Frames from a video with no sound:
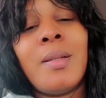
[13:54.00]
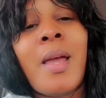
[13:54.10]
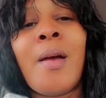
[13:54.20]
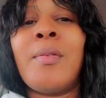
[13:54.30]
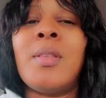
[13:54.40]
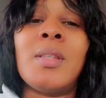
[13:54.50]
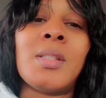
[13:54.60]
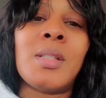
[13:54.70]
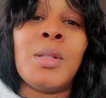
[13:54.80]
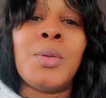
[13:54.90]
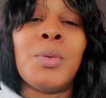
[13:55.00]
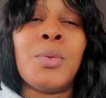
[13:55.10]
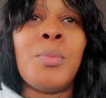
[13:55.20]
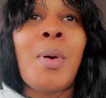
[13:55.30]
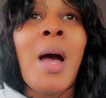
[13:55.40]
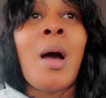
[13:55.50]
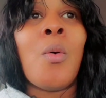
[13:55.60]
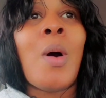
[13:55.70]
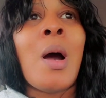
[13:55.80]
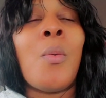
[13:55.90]
having this little
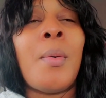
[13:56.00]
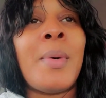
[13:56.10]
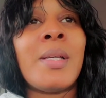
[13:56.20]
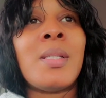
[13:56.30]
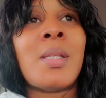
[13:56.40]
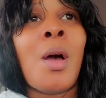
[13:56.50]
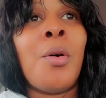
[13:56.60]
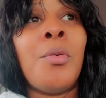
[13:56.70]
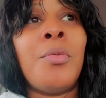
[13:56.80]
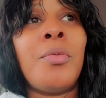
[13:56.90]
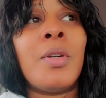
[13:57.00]
powwow with myself.